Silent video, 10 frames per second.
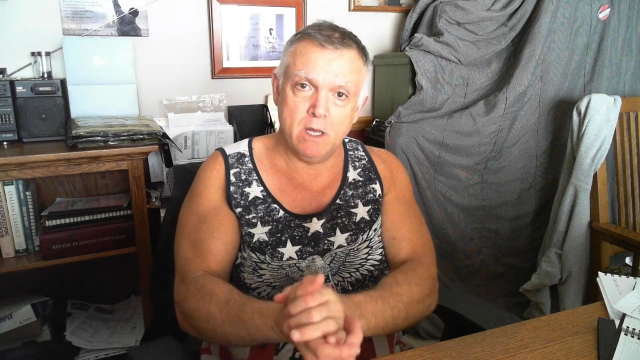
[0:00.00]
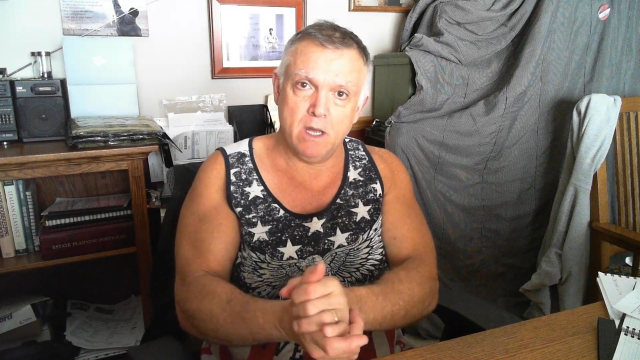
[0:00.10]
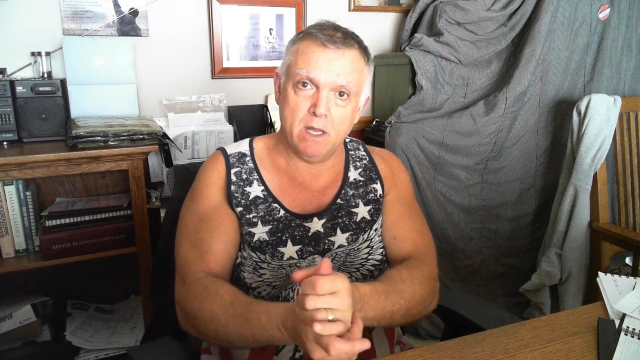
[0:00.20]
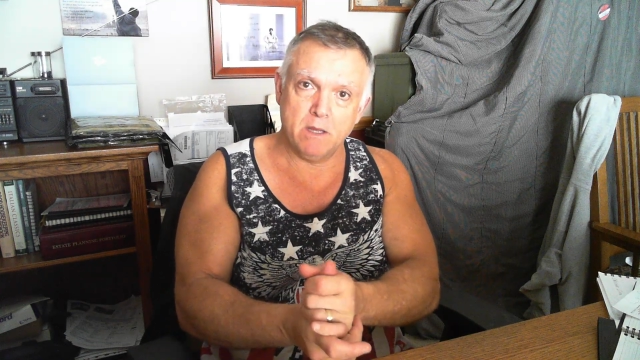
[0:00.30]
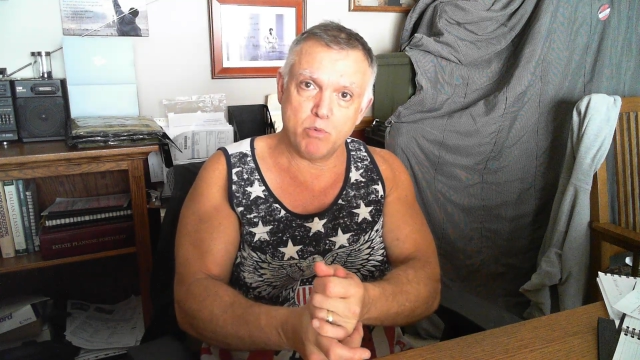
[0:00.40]

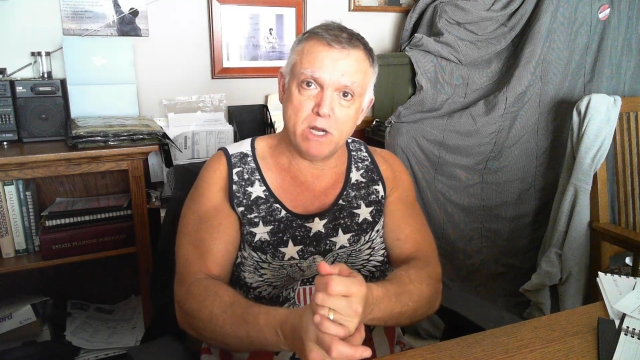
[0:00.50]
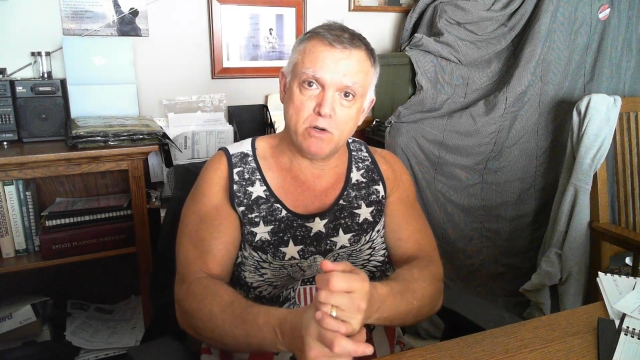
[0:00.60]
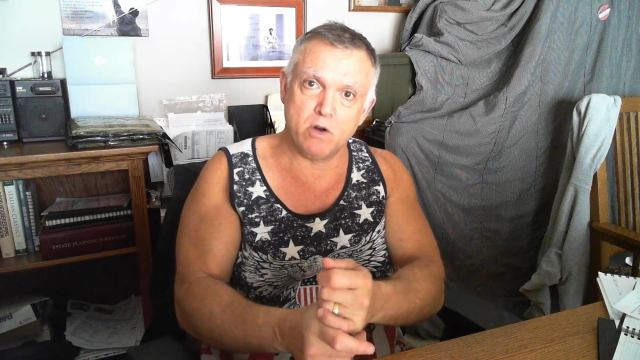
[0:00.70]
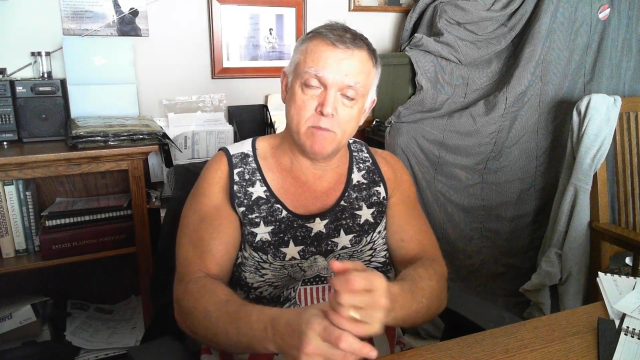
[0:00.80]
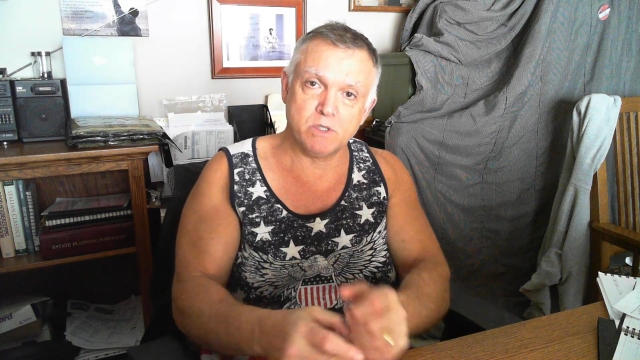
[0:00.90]
And the
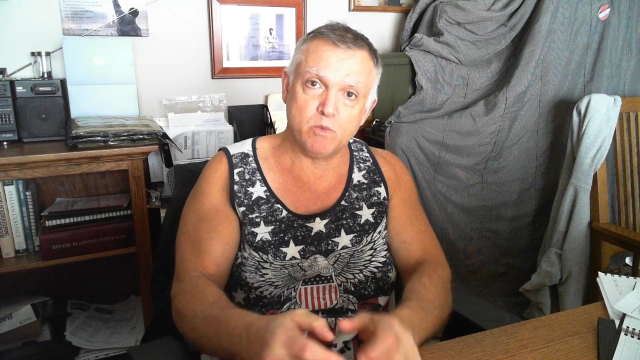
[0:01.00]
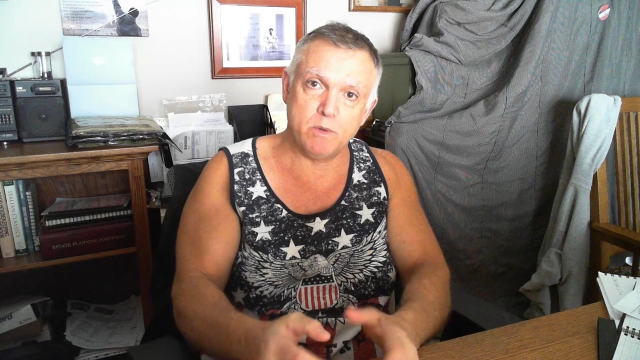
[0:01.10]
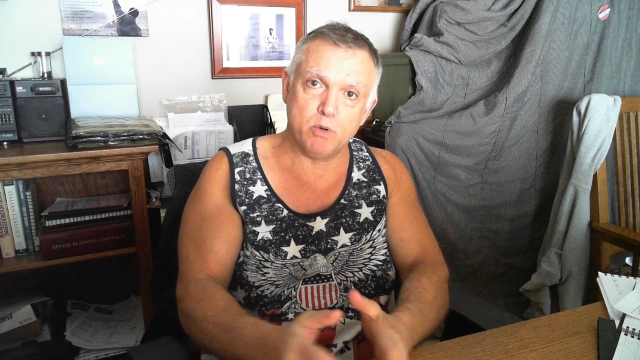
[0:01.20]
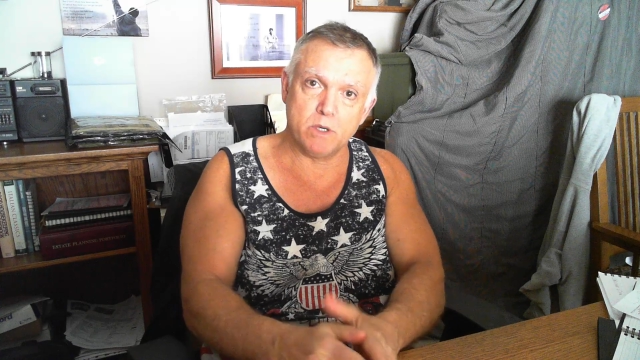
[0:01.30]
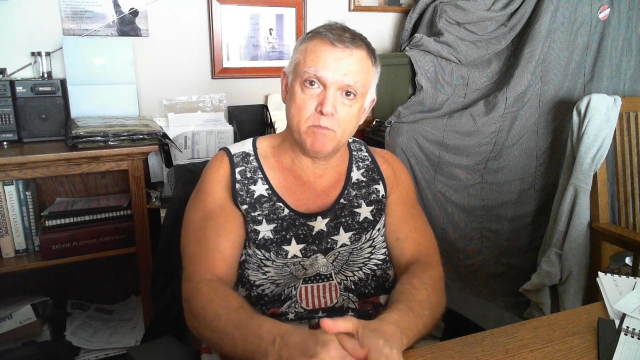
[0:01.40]
breadcrumbs, we
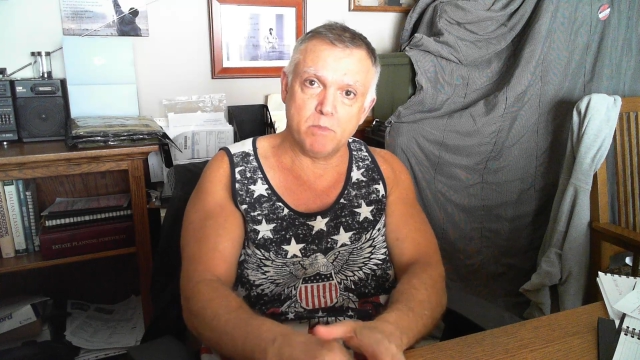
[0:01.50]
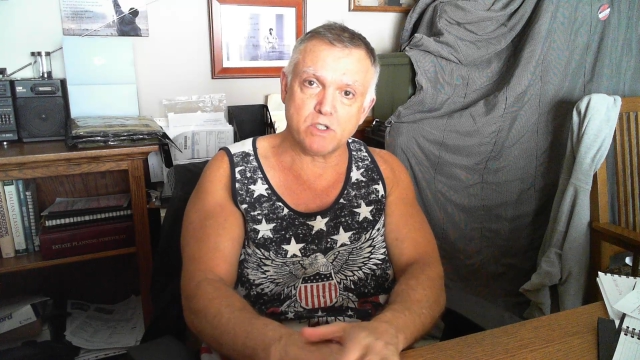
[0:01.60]
put a